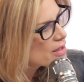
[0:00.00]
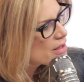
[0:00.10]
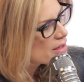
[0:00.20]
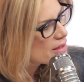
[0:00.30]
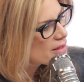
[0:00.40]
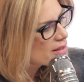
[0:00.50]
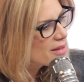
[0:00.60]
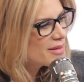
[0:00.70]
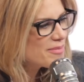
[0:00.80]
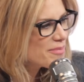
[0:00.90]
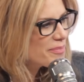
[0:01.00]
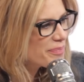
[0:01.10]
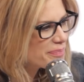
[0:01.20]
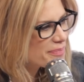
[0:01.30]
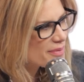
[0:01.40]
Ellen, thank you.
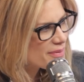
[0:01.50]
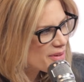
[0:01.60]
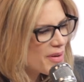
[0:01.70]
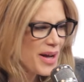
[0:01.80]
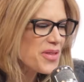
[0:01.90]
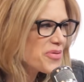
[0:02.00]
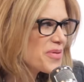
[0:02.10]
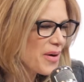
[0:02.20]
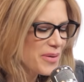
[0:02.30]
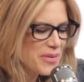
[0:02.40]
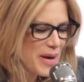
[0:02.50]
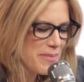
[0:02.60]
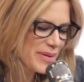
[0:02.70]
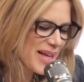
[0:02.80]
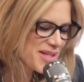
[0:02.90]
Mm, put over You kind of threw that one away,
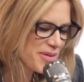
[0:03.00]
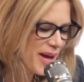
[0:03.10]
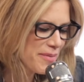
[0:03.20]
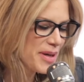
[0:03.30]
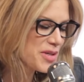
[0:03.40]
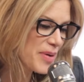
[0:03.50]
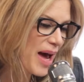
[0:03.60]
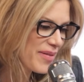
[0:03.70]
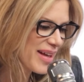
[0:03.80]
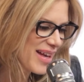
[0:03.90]
but that's okay because we have a